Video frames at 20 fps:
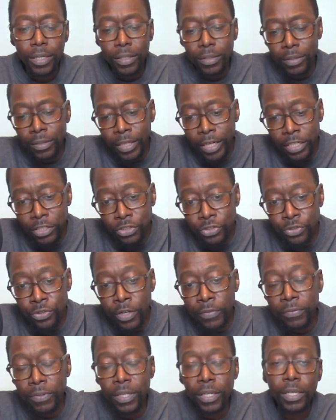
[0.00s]
They
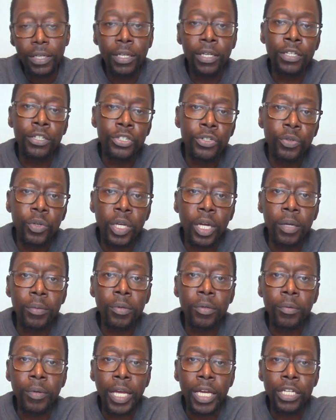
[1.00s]
drifted into
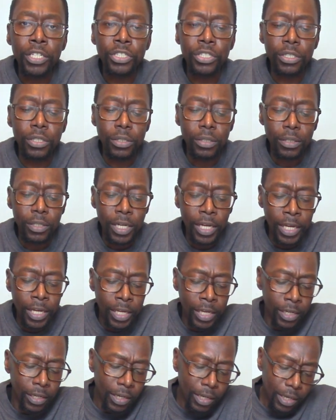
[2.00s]
condemnation.
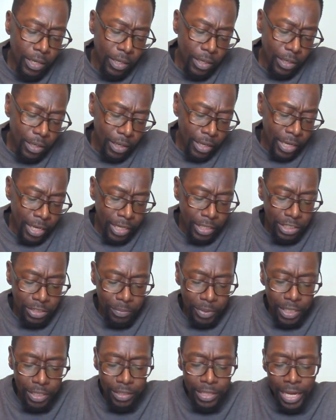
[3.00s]
And again, to
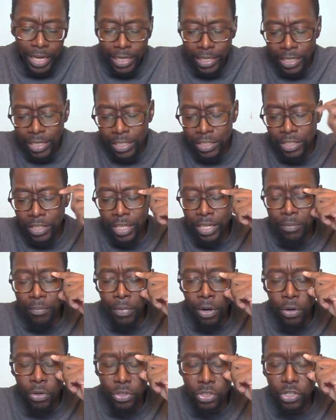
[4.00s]
me, that is the
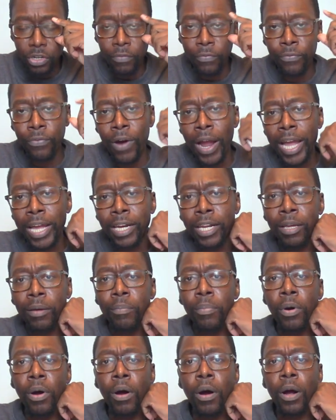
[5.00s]
most frightening
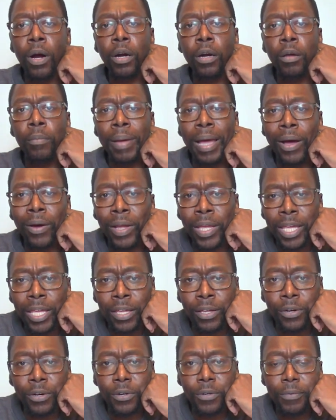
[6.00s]
part about
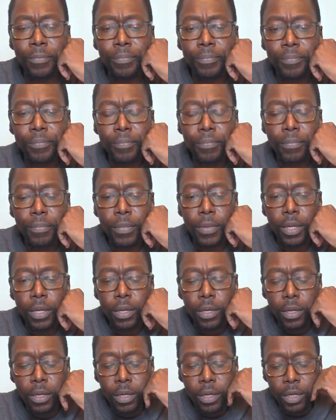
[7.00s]
hell.
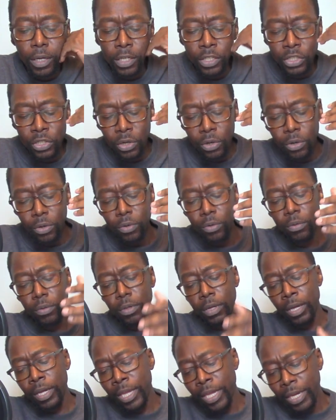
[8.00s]
And so,
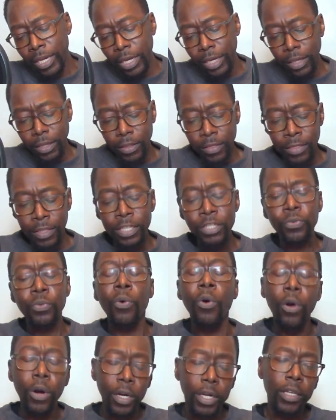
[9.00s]
again, this
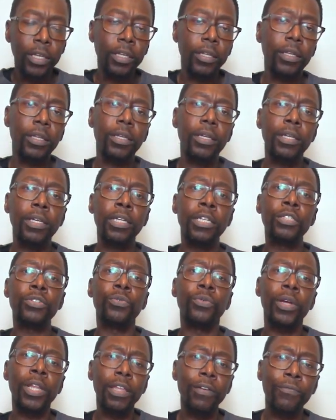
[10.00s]
warning is
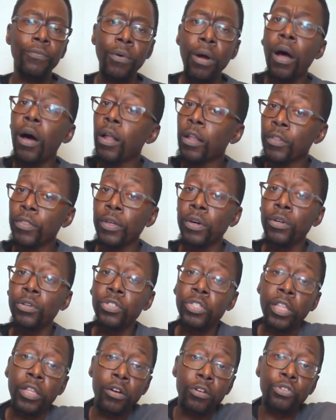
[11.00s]
really for all of
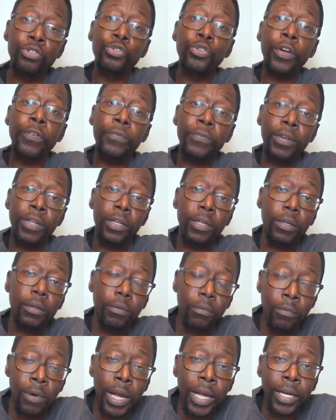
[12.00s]
those that are drifting
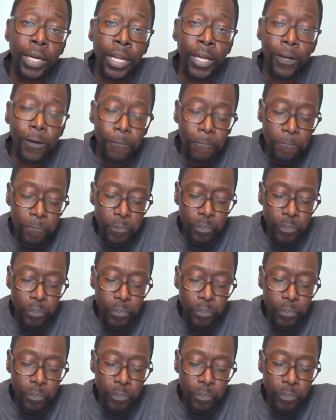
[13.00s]
right now.